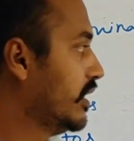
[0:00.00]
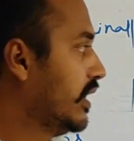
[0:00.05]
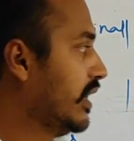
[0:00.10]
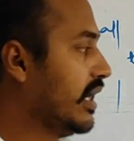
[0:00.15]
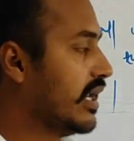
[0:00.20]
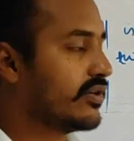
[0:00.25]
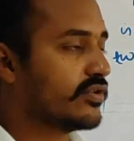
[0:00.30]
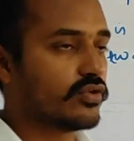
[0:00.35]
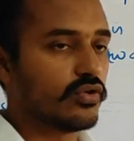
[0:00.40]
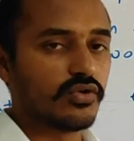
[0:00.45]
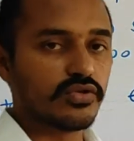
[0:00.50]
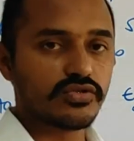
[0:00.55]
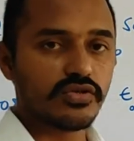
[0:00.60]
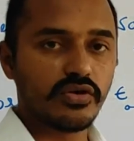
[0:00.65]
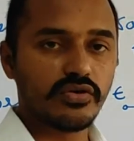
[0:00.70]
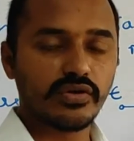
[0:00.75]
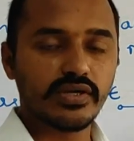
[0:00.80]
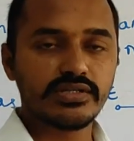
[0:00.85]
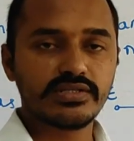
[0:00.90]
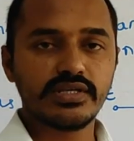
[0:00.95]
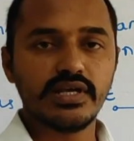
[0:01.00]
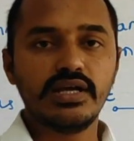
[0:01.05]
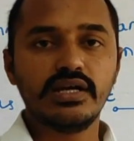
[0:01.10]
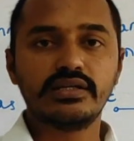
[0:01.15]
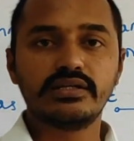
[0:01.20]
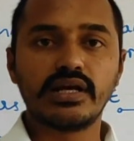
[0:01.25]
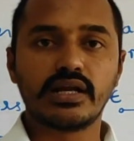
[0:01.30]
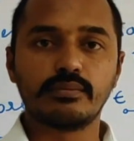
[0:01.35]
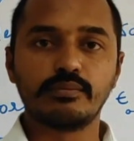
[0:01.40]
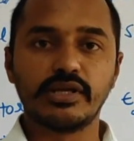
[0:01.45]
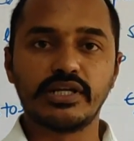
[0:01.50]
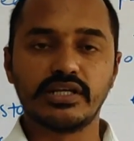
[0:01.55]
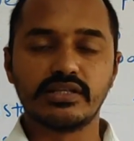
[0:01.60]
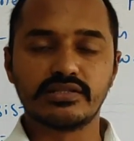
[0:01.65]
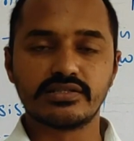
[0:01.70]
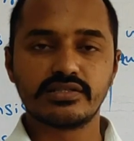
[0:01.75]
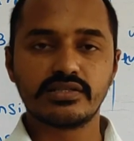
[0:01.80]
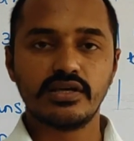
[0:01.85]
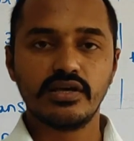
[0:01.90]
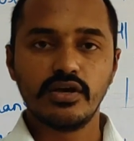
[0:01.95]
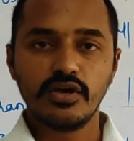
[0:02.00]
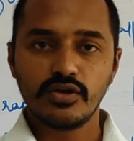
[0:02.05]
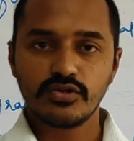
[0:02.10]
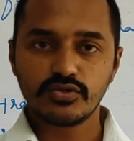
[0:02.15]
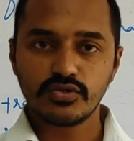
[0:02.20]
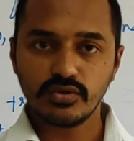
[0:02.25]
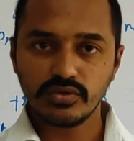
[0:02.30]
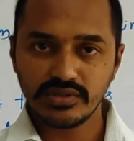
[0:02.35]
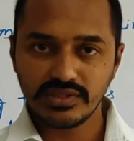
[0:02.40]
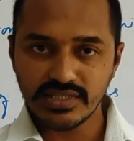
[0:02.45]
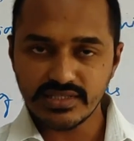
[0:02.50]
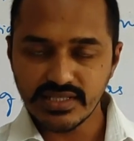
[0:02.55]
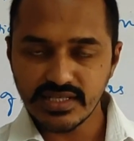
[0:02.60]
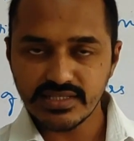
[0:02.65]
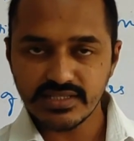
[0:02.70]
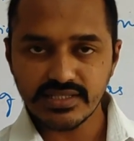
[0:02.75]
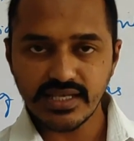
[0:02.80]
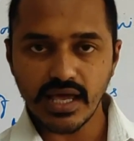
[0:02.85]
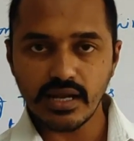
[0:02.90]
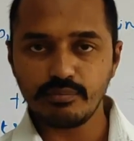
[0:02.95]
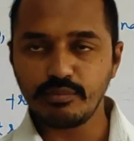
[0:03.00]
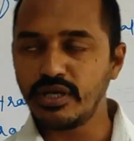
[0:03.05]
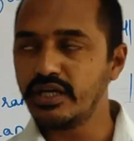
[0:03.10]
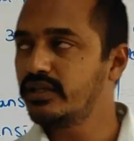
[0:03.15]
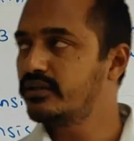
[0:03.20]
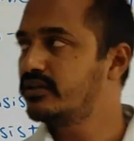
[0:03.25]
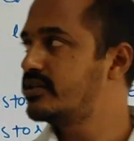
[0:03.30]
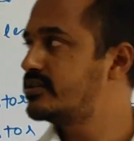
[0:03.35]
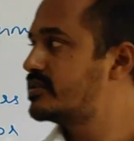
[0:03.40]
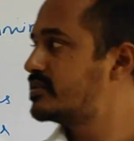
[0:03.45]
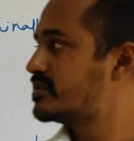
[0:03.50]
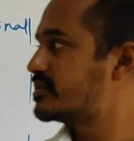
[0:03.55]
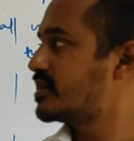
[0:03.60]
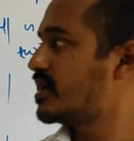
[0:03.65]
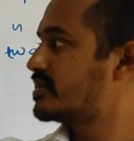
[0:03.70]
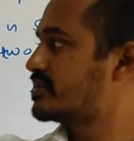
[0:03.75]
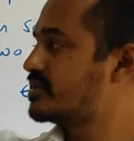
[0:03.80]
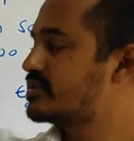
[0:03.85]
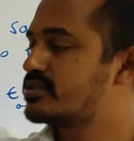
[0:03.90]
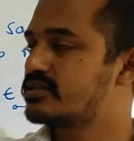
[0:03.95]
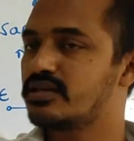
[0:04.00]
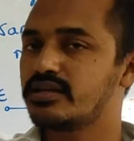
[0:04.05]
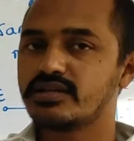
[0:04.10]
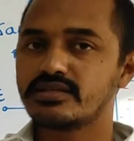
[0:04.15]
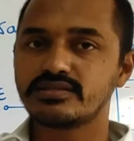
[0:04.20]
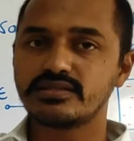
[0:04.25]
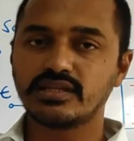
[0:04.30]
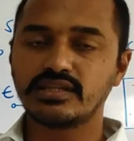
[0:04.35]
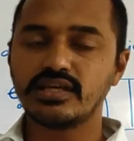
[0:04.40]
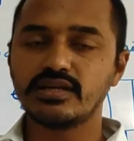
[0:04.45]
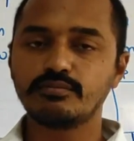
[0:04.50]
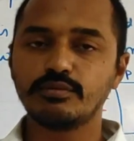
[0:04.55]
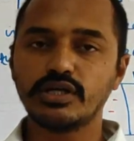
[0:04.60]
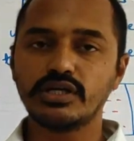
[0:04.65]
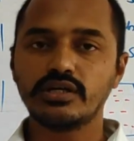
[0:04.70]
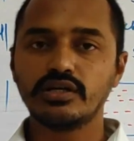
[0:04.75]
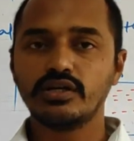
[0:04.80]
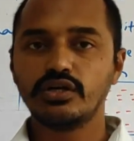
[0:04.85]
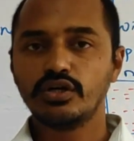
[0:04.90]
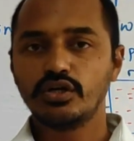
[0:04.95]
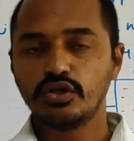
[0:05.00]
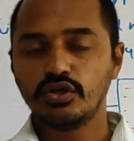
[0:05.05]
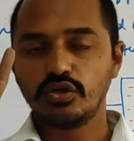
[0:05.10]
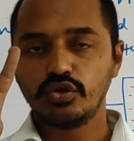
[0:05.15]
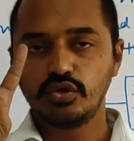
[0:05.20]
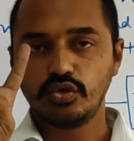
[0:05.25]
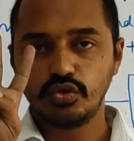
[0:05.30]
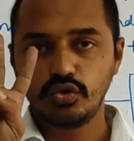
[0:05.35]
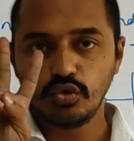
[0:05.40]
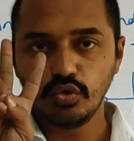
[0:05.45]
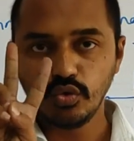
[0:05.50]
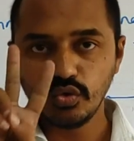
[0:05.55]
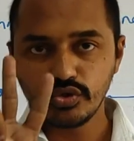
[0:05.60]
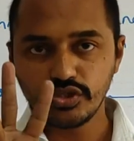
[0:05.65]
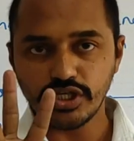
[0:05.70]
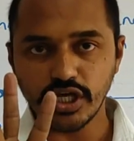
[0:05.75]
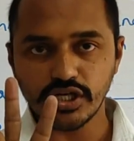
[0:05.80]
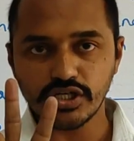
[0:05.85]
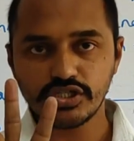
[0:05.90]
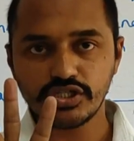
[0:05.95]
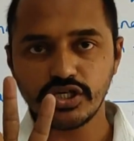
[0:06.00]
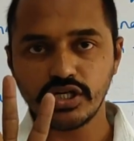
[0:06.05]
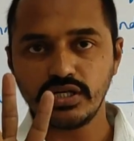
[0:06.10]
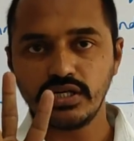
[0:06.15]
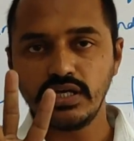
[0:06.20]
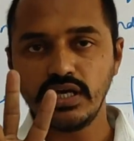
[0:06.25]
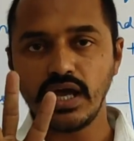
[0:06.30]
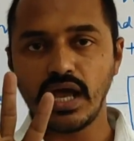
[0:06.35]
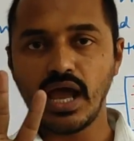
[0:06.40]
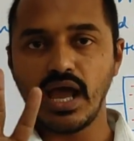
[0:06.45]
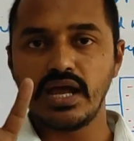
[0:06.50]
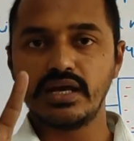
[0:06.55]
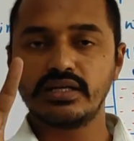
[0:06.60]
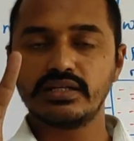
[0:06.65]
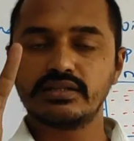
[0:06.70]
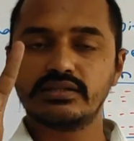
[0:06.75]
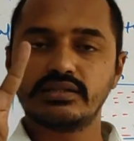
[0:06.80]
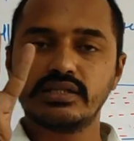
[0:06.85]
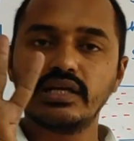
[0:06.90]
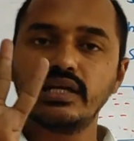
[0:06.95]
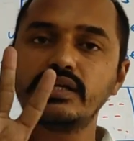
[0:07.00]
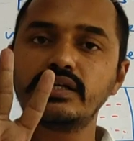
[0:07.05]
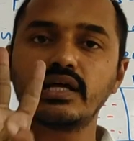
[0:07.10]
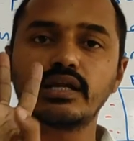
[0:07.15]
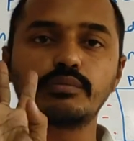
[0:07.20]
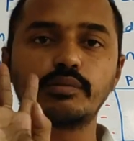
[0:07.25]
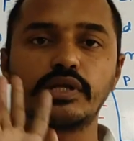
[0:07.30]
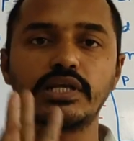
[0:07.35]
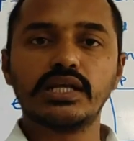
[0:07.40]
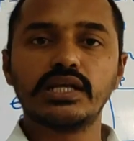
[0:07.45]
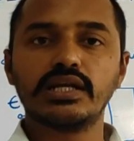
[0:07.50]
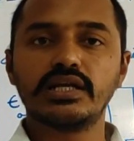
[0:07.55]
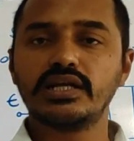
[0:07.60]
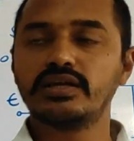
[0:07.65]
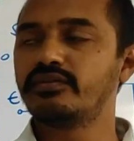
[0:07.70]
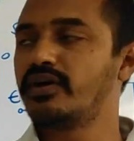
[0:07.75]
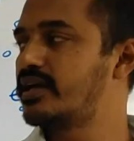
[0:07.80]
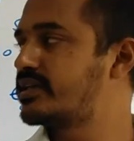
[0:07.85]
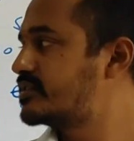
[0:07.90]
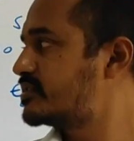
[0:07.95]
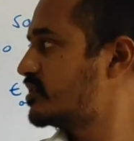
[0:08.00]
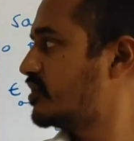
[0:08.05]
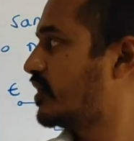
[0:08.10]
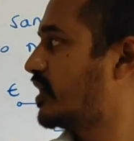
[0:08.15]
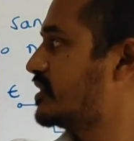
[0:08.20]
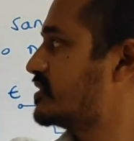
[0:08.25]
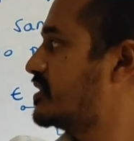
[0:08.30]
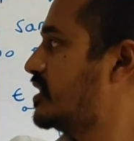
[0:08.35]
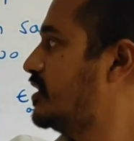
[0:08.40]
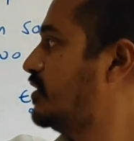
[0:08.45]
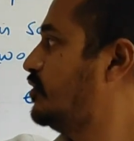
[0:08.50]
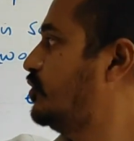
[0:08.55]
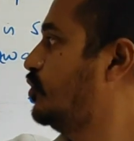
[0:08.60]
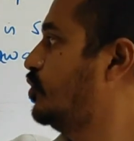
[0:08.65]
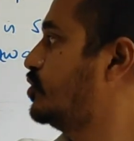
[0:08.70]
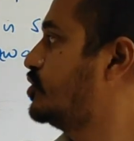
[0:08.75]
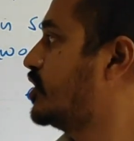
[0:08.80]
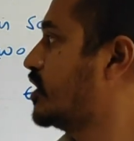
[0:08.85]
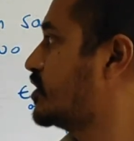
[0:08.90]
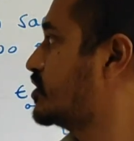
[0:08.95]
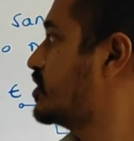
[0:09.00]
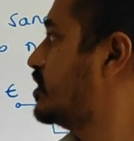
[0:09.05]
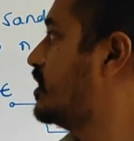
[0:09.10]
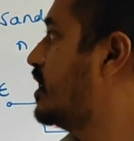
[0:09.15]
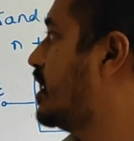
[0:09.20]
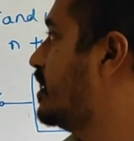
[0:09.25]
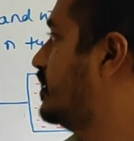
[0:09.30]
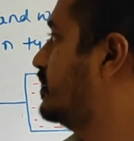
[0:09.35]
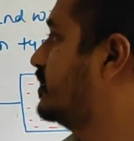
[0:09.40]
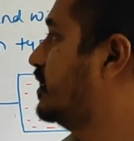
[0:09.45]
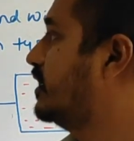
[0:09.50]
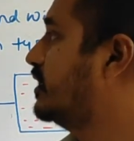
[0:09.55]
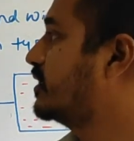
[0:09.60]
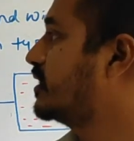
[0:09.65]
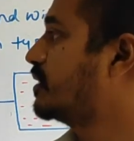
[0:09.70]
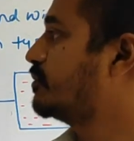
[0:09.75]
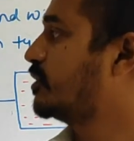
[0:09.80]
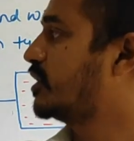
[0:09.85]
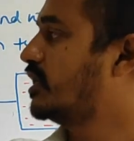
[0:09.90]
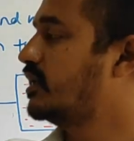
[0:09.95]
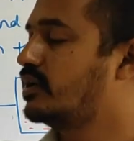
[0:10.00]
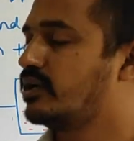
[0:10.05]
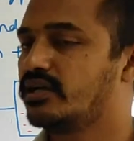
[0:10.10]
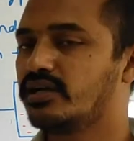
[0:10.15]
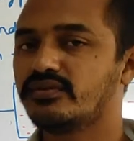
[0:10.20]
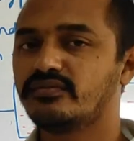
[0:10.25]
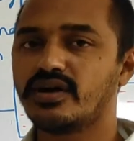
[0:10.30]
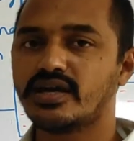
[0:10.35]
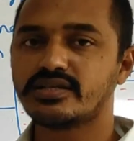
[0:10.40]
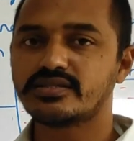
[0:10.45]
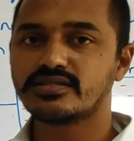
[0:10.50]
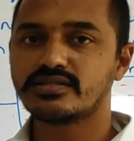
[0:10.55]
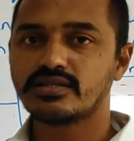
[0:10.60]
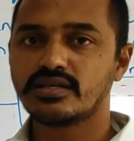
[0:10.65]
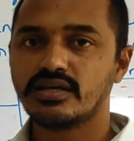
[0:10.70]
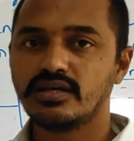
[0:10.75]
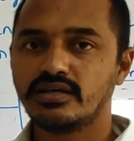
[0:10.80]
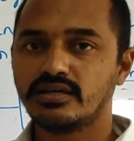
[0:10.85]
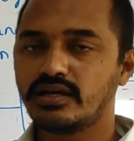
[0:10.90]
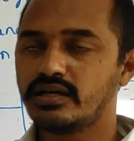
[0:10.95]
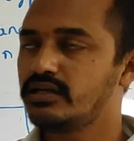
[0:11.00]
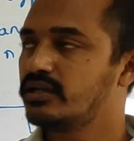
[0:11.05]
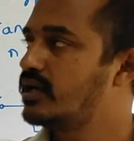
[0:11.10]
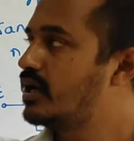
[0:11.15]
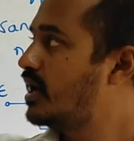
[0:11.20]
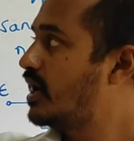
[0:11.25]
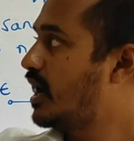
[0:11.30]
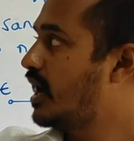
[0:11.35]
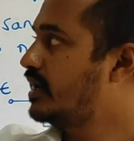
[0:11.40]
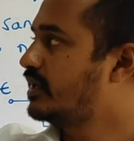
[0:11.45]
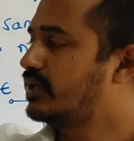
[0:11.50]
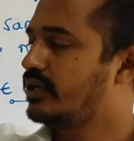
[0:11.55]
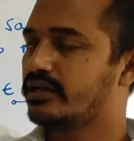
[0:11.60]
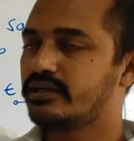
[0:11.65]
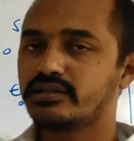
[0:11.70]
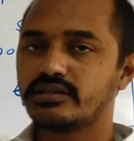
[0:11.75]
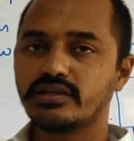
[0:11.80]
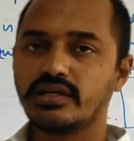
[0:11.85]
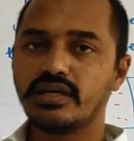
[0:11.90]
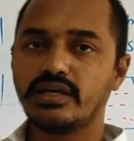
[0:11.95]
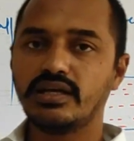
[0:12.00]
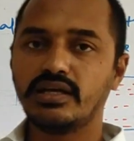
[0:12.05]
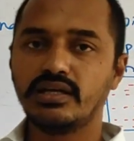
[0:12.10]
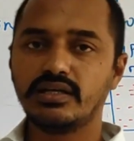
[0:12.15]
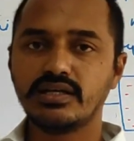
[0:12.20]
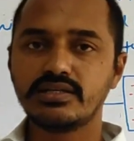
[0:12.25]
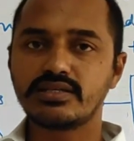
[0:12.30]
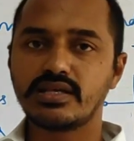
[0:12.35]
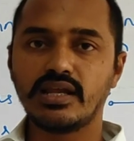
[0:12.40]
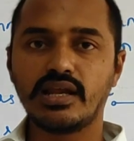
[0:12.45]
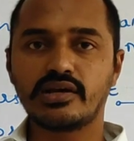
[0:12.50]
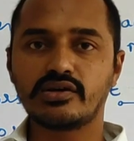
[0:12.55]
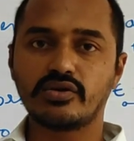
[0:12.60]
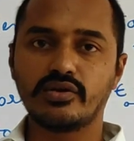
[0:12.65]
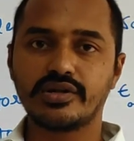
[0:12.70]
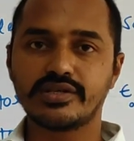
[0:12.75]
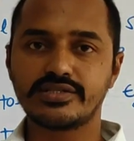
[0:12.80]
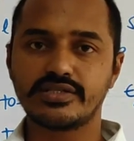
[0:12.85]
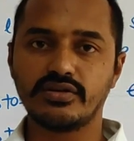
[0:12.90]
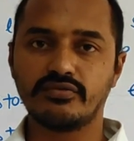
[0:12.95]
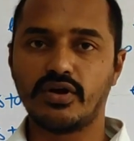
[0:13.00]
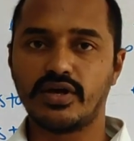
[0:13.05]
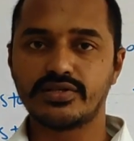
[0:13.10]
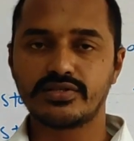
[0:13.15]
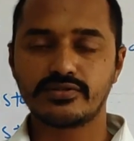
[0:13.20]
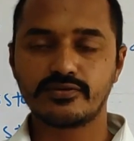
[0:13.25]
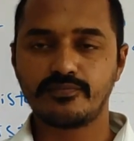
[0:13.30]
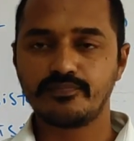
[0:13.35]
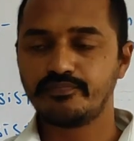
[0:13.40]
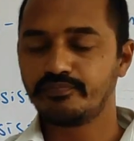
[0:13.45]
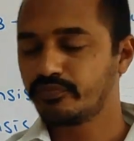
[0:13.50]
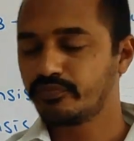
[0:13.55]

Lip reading: electrodes, or you can say terminals. So this transistor is nothing but two junction and three terminal device. You can say two junction and three terminal device, right? And it is electronics device,